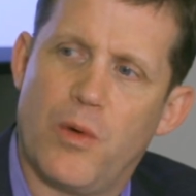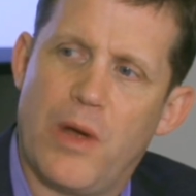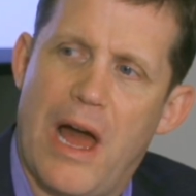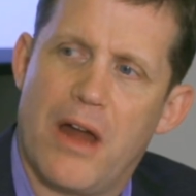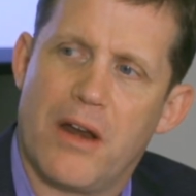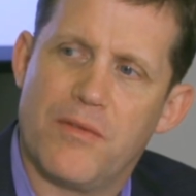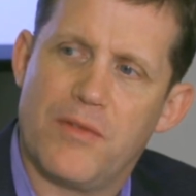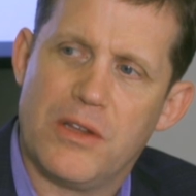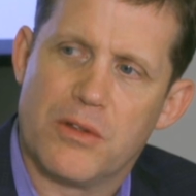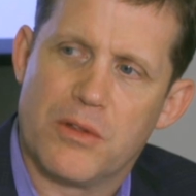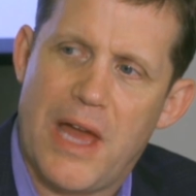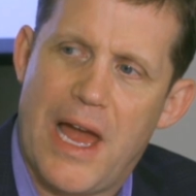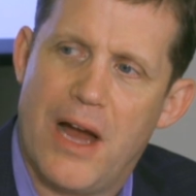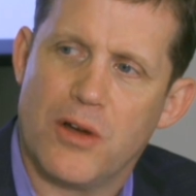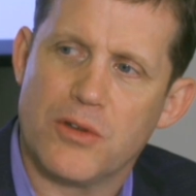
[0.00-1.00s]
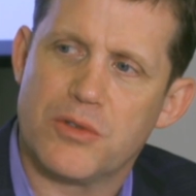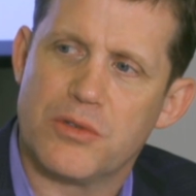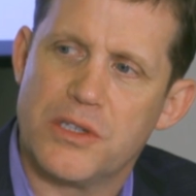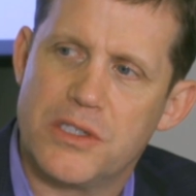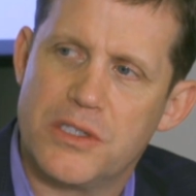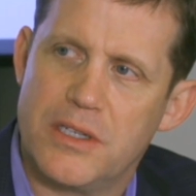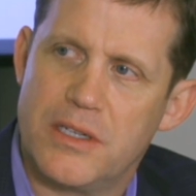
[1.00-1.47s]
out of either the House or
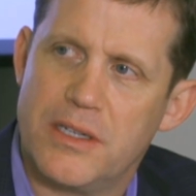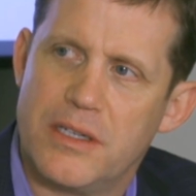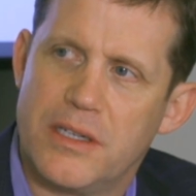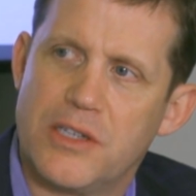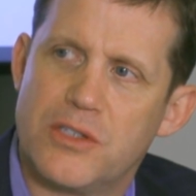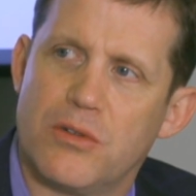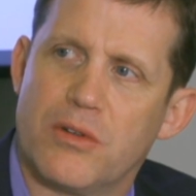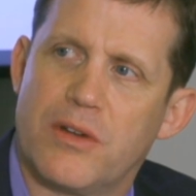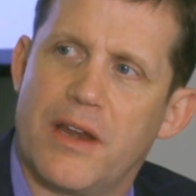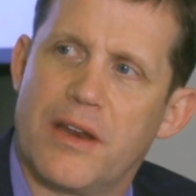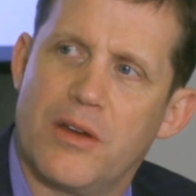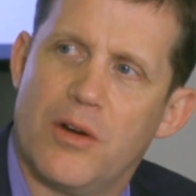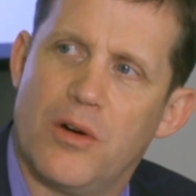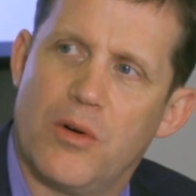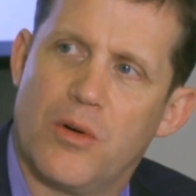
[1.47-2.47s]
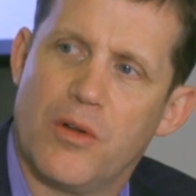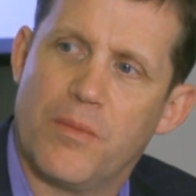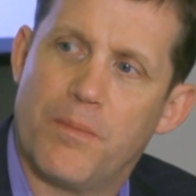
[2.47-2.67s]
the Senate, and they still got to go, or